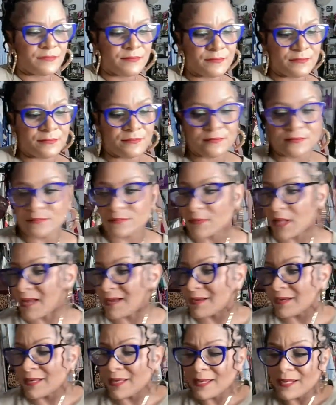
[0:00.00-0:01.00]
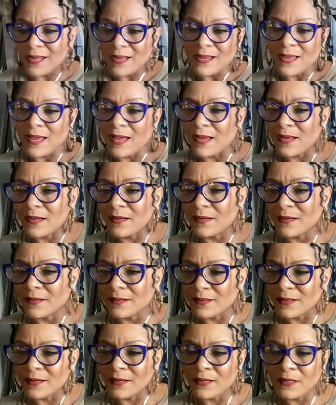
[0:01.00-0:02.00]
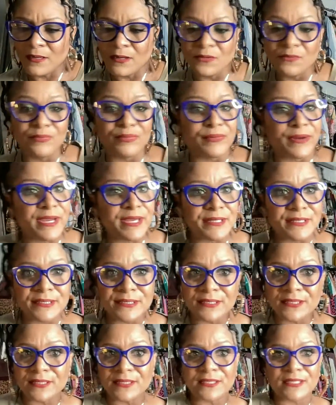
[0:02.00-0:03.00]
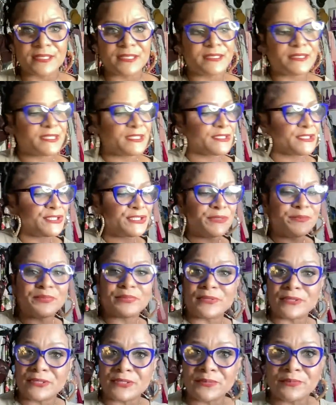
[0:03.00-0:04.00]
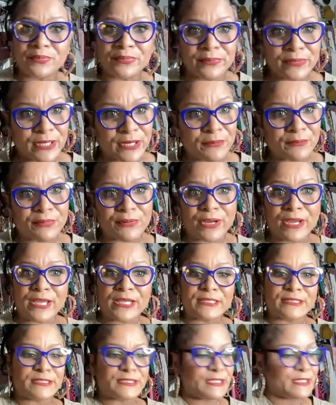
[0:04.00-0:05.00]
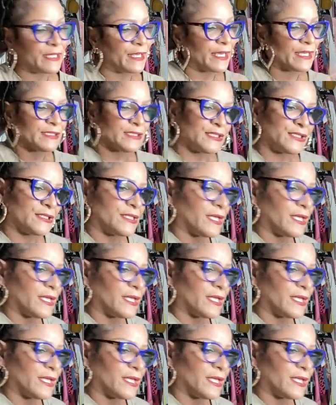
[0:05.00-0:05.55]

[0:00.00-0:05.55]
Hmm. Glad I got a, a whole braid in here, honey, that she put the braids in and she